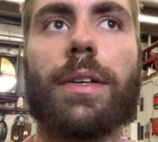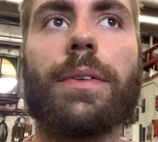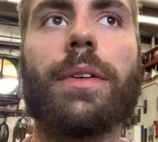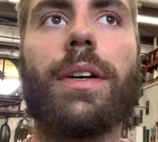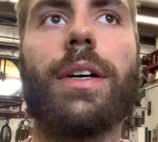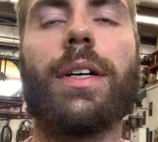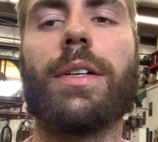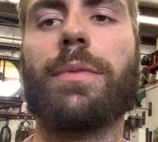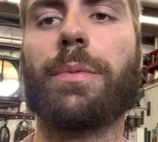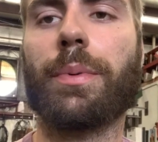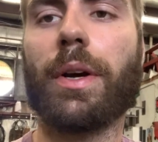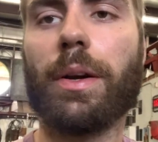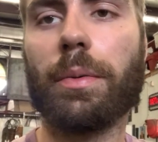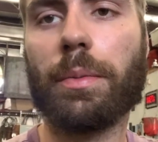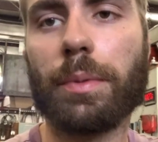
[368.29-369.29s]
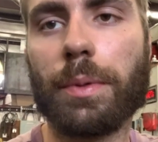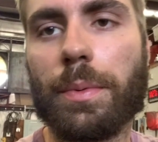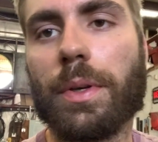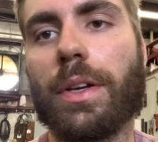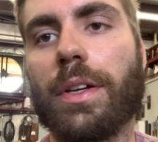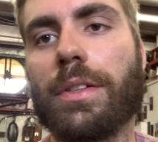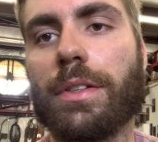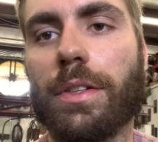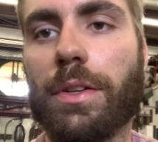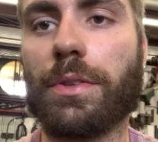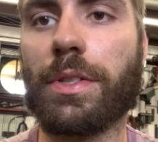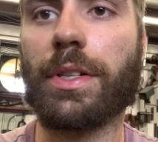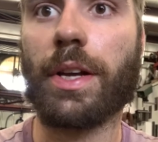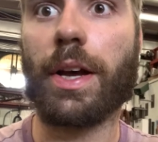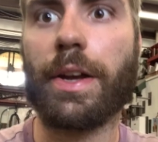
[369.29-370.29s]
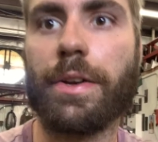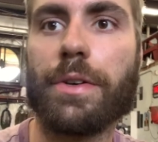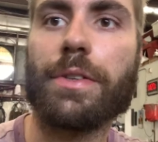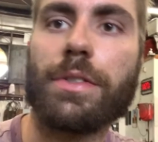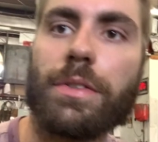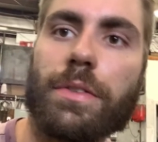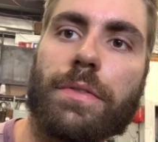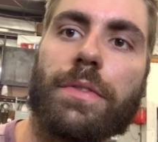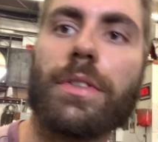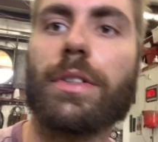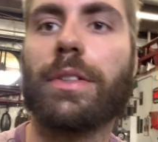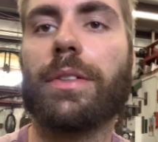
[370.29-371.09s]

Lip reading: It's probably because of those tires have